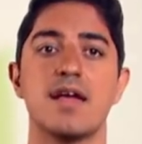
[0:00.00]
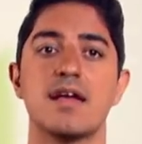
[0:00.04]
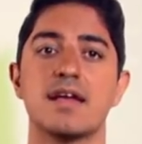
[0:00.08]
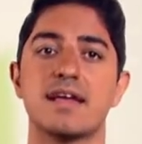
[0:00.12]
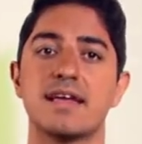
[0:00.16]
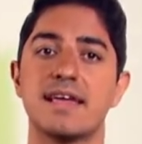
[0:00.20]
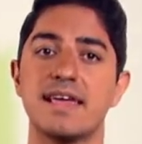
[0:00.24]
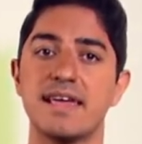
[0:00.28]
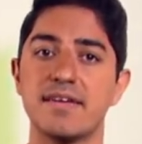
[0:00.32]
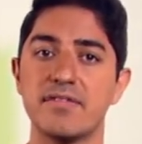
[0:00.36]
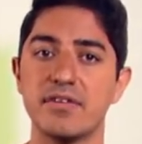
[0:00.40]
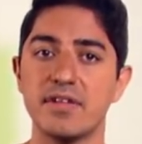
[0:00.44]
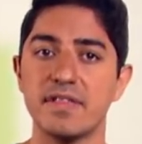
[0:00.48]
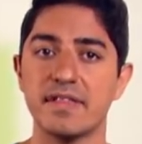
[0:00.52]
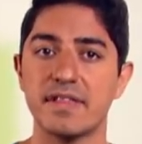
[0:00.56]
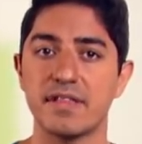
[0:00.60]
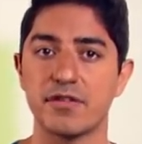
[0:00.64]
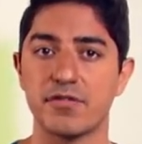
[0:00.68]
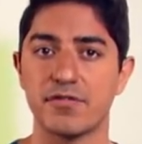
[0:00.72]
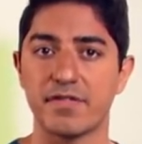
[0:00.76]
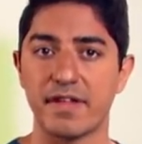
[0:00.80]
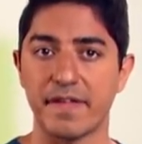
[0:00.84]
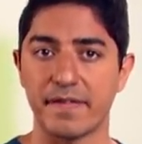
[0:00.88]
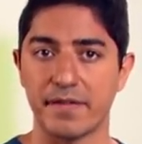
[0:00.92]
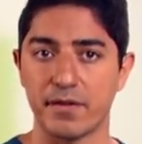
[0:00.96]
Given
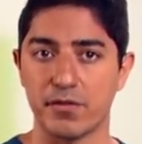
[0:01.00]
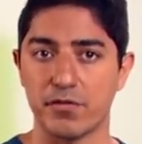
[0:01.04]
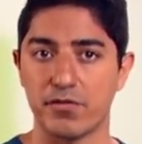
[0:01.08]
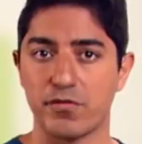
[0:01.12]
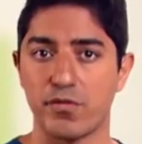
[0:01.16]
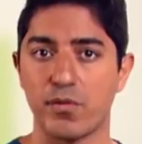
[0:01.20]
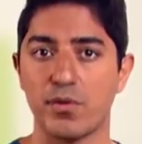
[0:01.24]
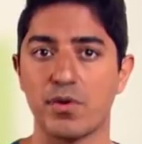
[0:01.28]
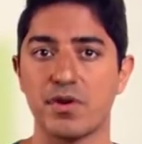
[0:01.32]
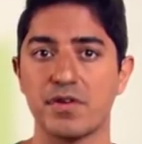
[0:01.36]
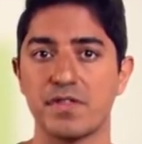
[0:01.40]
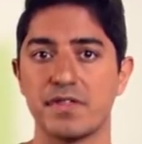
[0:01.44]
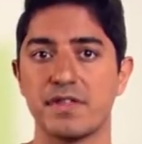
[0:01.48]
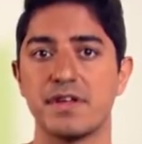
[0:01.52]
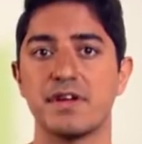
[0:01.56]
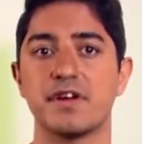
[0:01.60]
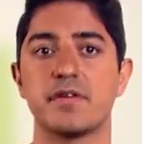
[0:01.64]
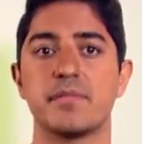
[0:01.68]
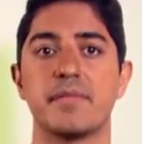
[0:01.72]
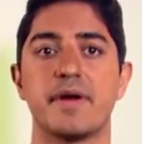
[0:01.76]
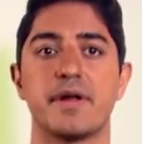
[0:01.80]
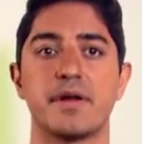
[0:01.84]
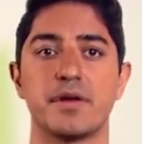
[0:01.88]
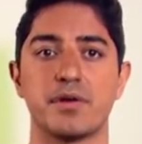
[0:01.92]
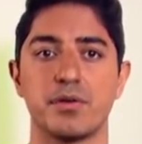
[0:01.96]
that the fourth-year
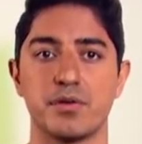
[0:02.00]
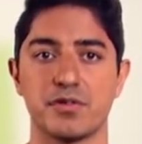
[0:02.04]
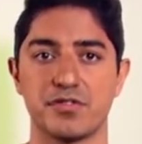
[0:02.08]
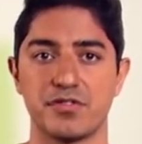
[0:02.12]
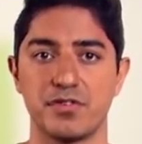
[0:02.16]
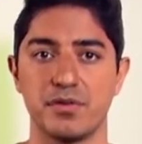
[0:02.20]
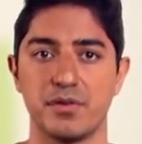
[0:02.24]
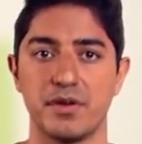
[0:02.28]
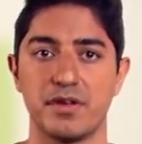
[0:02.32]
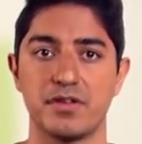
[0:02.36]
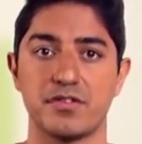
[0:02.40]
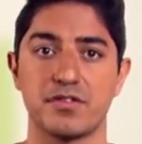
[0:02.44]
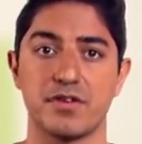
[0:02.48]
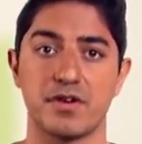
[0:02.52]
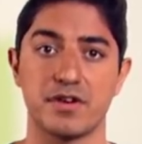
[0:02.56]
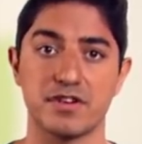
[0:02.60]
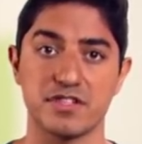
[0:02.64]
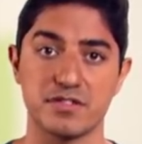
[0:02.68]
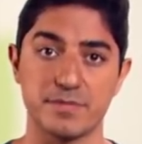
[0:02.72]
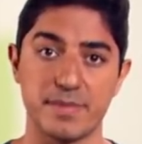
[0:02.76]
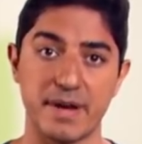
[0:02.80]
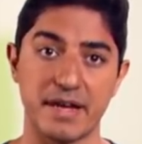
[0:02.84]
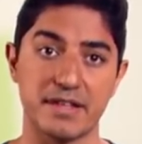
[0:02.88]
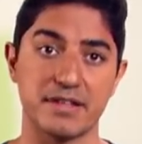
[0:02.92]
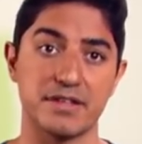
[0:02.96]
medical students are
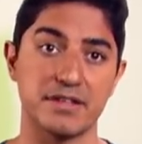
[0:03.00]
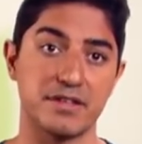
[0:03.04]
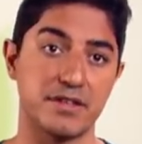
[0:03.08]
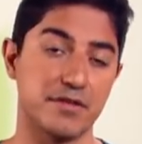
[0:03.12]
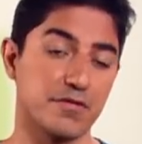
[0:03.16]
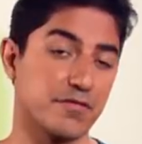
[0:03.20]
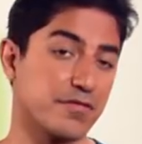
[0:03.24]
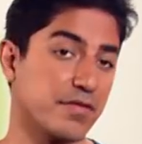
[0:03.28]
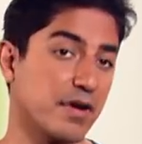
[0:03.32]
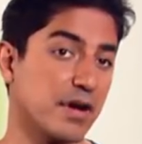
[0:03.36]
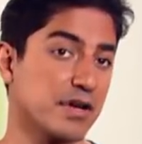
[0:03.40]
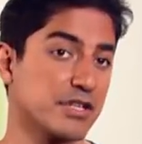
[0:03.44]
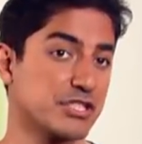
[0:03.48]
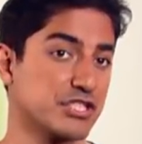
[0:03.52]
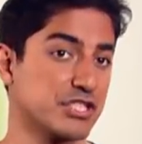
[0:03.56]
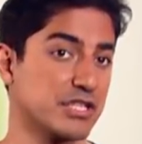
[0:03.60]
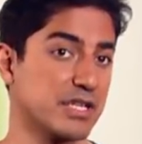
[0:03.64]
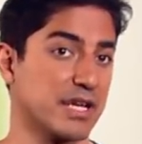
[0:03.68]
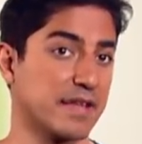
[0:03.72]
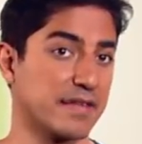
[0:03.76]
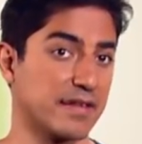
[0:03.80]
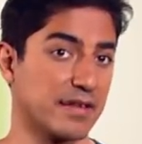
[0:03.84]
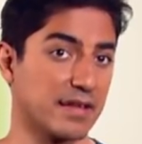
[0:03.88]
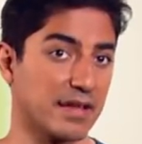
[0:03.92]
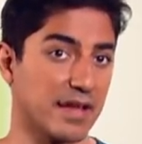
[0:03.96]
expected to function
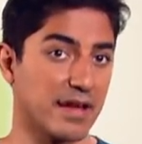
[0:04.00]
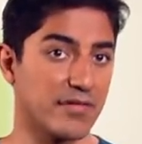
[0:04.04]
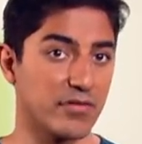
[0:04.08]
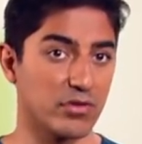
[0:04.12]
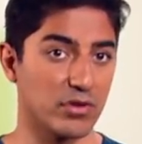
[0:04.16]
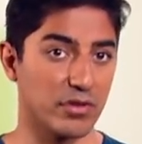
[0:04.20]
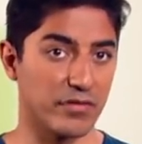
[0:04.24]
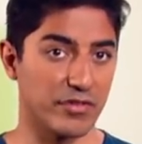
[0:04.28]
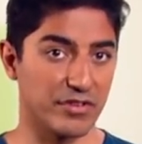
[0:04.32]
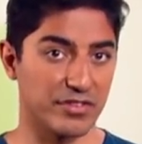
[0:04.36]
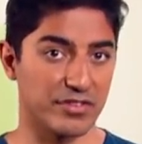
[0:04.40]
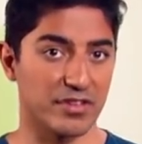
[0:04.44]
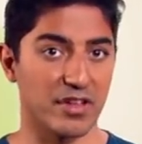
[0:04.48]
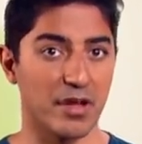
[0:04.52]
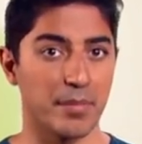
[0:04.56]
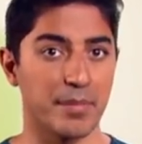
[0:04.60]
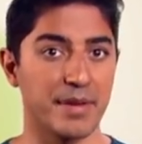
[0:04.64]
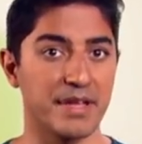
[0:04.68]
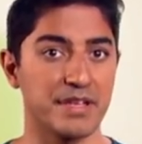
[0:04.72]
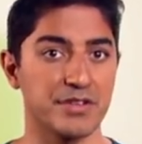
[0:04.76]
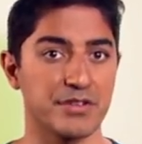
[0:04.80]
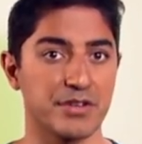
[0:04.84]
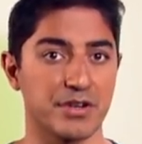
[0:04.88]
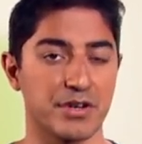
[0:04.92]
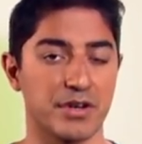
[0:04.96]
at the level of a
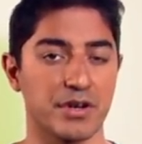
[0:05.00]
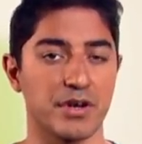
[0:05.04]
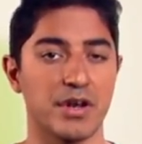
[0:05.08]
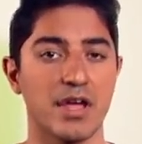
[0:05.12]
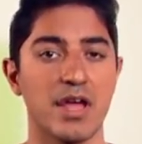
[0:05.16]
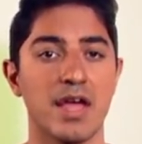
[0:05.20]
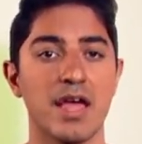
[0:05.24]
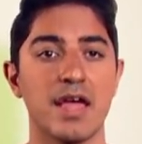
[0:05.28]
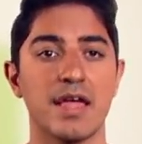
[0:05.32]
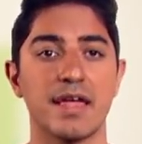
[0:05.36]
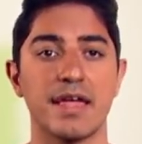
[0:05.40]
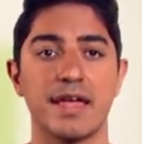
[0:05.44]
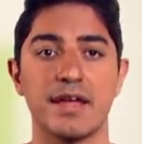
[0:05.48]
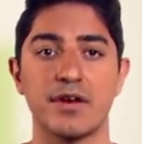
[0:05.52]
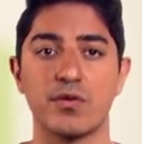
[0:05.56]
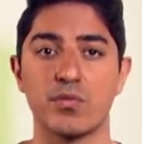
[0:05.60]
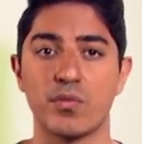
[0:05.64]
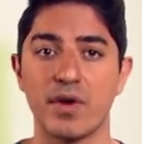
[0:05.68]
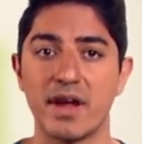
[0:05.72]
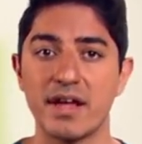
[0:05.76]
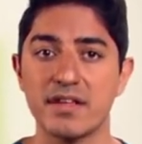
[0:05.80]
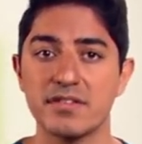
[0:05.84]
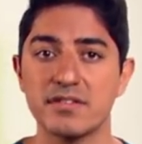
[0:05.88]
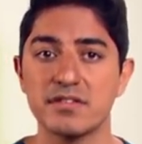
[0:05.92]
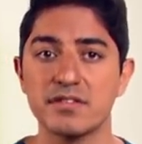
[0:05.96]
sub-intern, it
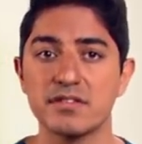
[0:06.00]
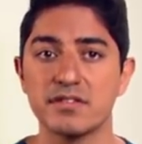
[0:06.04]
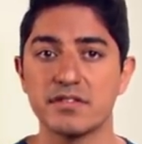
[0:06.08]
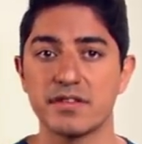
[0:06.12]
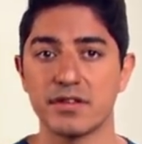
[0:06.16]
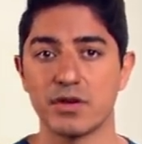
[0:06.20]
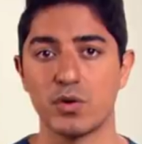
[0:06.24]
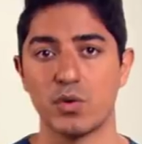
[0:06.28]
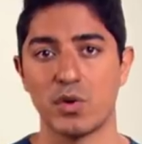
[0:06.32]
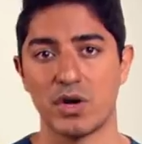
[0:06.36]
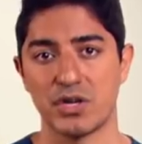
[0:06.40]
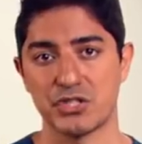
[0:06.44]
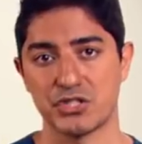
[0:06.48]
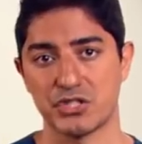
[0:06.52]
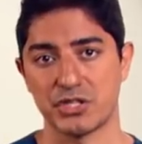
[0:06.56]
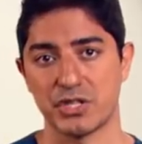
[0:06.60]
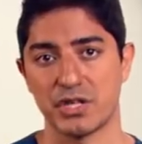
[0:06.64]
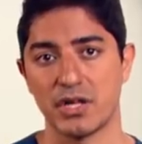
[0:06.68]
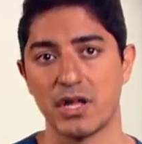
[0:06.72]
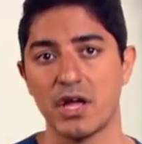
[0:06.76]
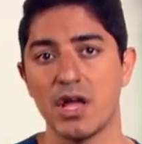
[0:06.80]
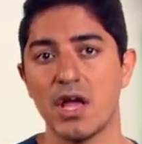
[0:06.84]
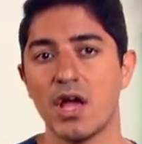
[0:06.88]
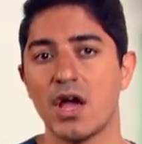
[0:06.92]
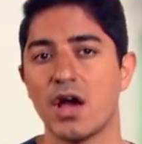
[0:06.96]
raises the question
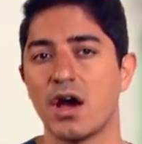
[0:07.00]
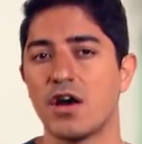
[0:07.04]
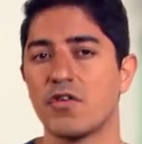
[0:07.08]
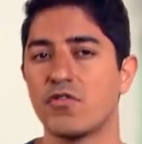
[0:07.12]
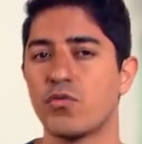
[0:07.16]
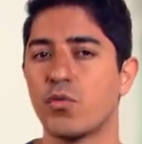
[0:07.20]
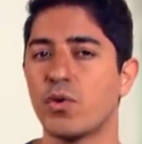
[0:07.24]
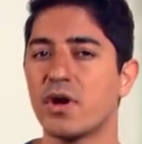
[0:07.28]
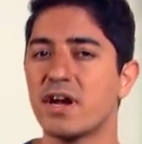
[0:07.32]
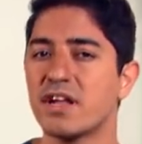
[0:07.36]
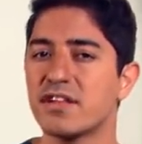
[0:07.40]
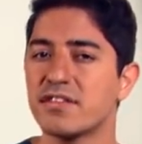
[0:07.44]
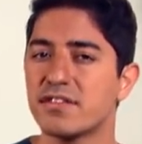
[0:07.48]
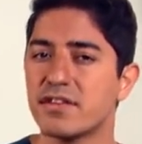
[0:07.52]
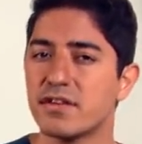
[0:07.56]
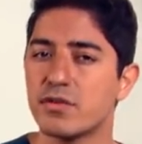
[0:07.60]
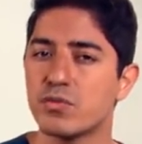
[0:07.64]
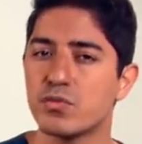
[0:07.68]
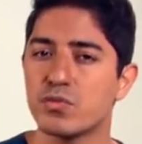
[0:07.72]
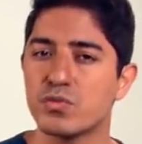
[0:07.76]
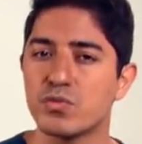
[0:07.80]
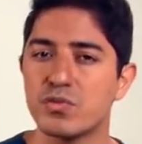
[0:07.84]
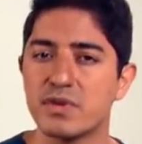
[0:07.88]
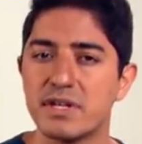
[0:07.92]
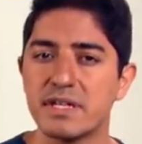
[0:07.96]
of what does it
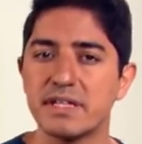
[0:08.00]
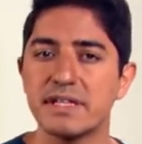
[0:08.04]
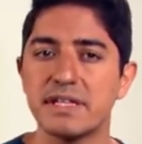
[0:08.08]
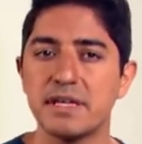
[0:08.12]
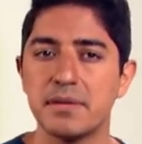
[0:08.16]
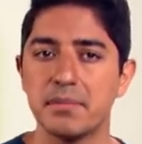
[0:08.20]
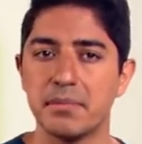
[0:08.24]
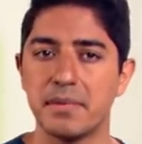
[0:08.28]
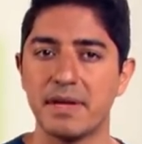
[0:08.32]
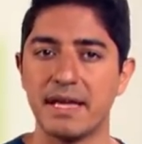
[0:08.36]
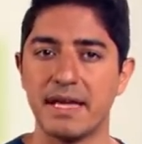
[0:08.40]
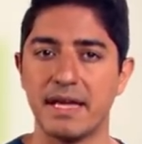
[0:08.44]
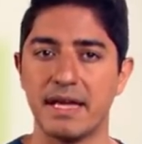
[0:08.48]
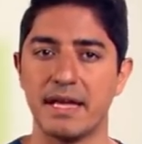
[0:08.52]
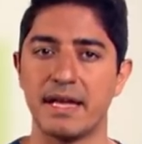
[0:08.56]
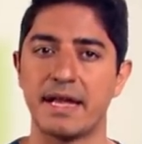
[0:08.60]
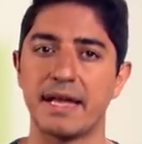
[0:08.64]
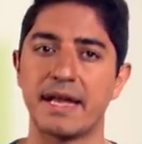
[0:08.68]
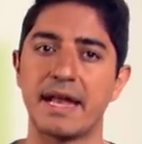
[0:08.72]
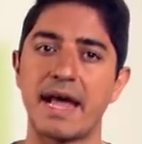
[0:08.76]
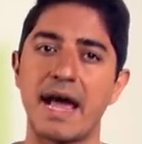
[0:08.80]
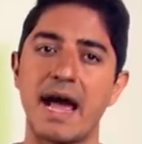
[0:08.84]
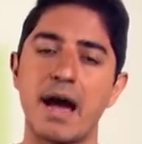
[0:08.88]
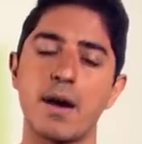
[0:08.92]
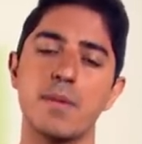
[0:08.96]
really mean and
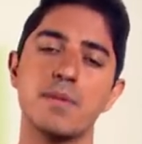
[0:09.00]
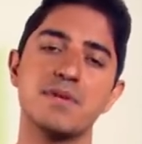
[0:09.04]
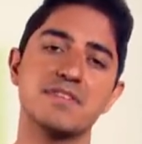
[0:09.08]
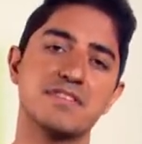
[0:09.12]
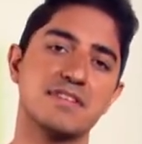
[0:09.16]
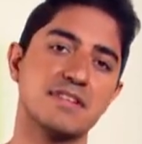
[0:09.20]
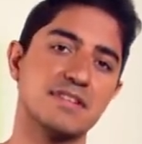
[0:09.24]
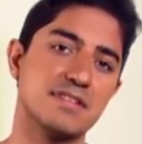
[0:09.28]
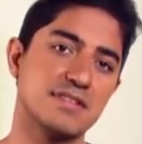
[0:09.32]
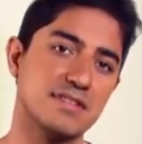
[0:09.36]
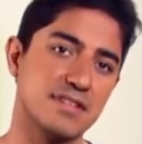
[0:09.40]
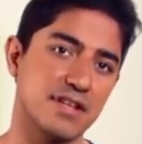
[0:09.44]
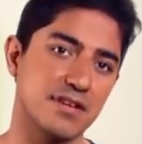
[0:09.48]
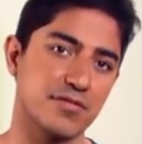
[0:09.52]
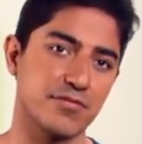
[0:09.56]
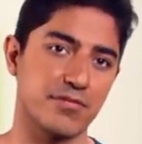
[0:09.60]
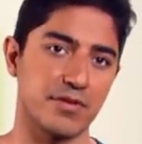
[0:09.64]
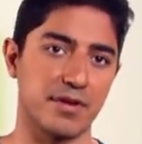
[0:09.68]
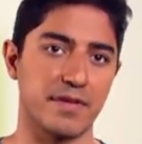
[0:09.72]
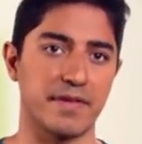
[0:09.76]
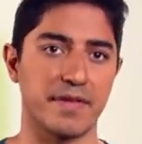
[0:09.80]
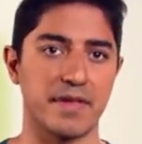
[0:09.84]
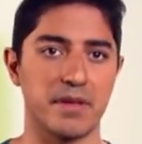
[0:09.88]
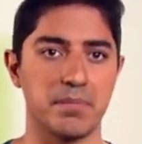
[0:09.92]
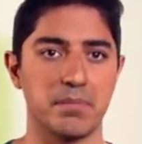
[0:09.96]
how is it
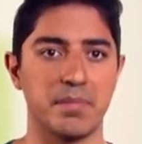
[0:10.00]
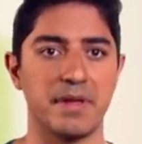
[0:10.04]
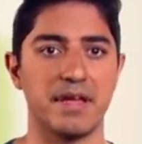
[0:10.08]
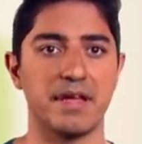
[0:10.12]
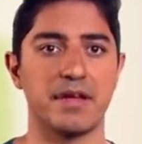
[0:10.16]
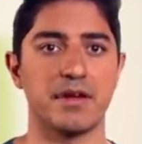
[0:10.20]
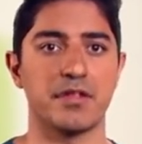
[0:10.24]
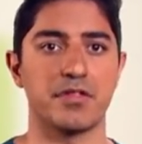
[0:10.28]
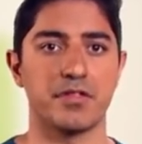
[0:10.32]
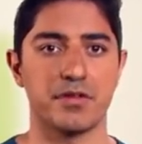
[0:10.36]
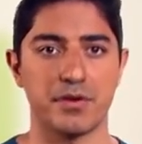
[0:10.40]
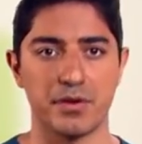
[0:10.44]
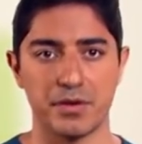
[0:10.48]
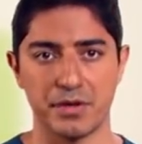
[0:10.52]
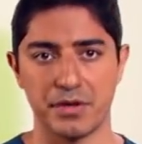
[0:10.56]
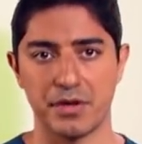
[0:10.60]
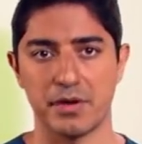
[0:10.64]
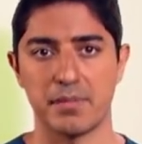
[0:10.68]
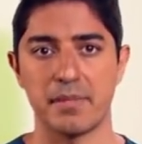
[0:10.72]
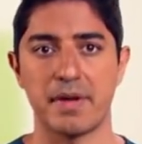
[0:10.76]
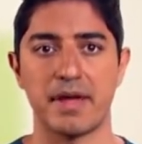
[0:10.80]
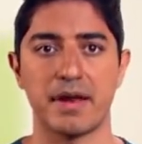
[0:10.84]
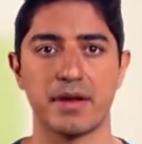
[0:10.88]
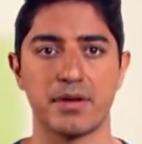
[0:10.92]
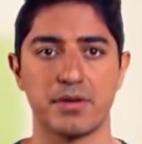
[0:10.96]
different than being a third-year
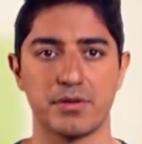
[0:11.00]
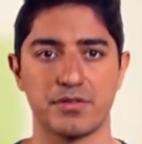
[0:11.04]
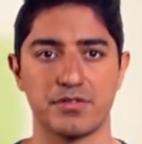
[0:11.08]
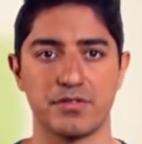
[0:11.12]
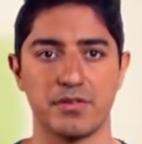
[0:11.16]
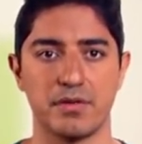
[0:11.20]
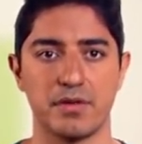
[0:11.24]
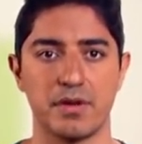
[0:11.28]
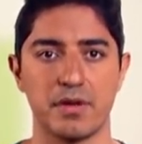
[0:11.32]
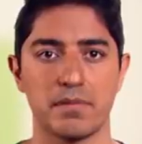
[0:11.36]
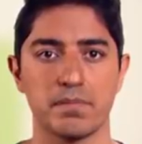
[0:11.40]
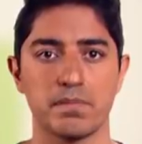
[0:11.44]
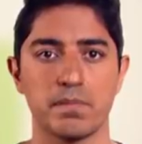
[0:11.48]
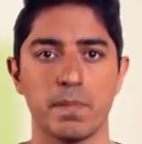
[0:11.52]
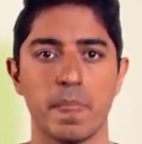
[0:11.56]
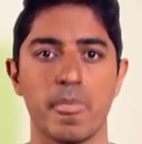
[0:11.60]
medical student?